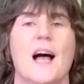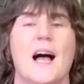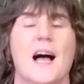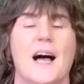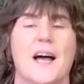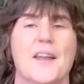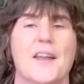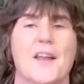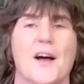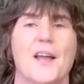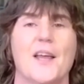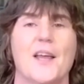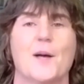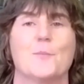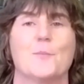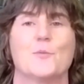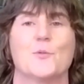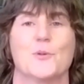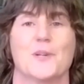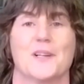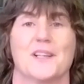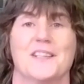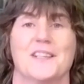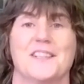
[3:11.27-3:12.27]
And I am
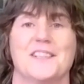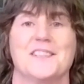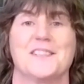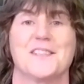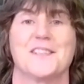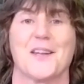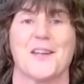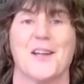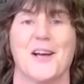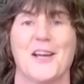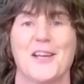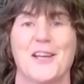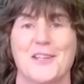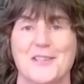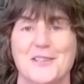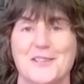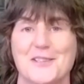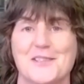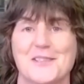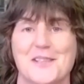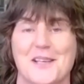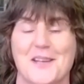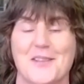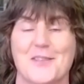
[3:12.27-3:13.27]
really
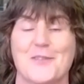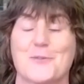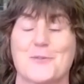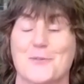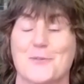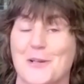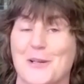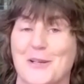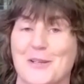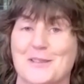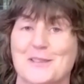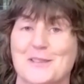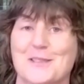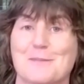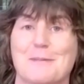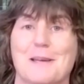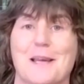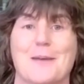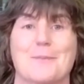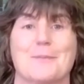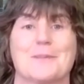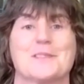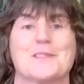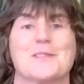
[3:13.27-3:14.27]
delighted and thrilled to be
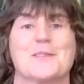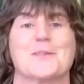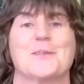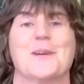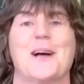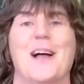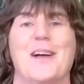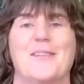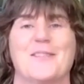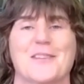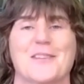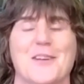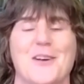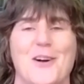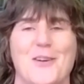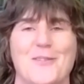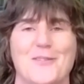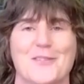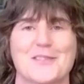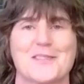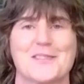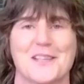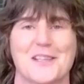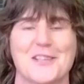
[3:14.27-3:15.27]
able to have a
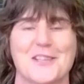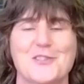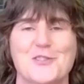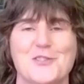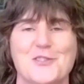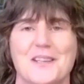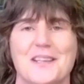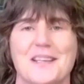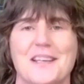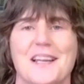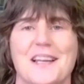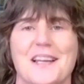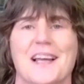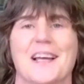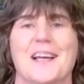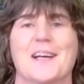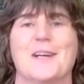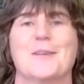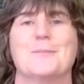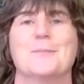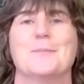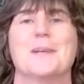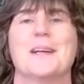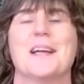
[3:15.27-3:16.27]

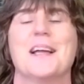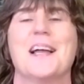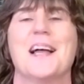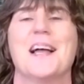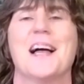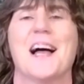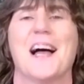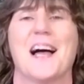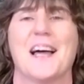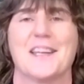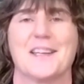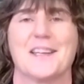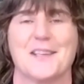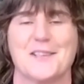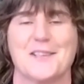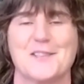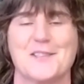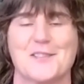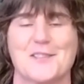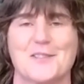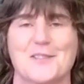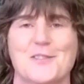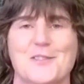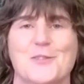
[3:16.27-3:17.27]
conversation and
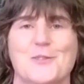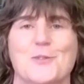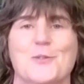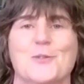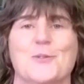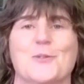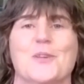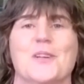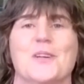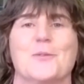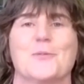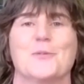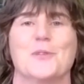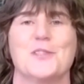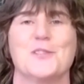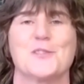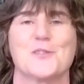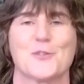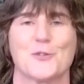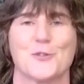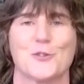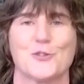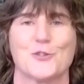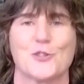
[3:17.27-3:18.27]
listen to the
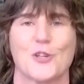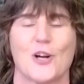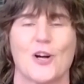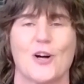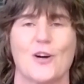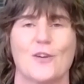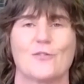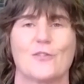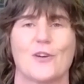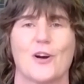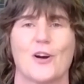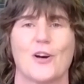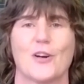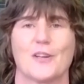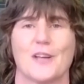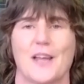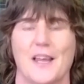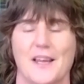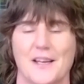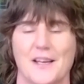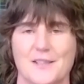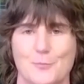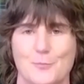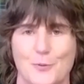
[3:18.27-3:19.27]
research of our
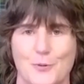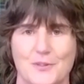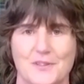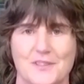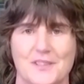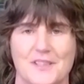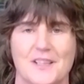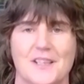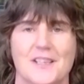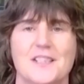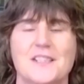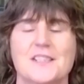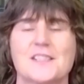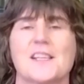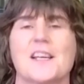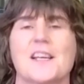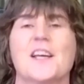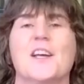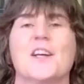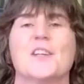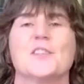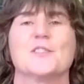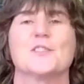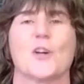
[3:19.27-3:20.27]
expert tonight,
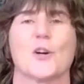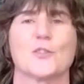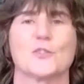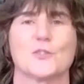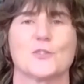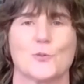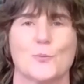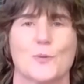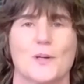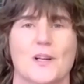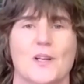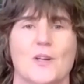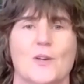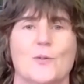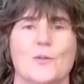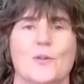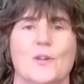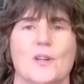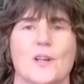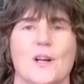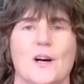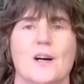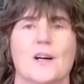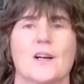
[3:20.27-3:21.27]
Dr. Willow
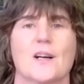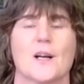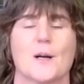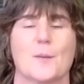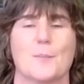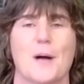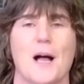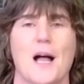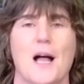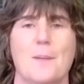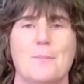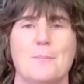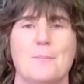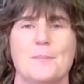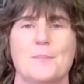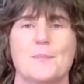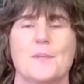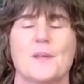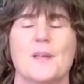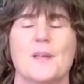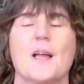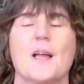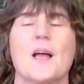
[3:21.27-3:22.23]
Lung-Amam.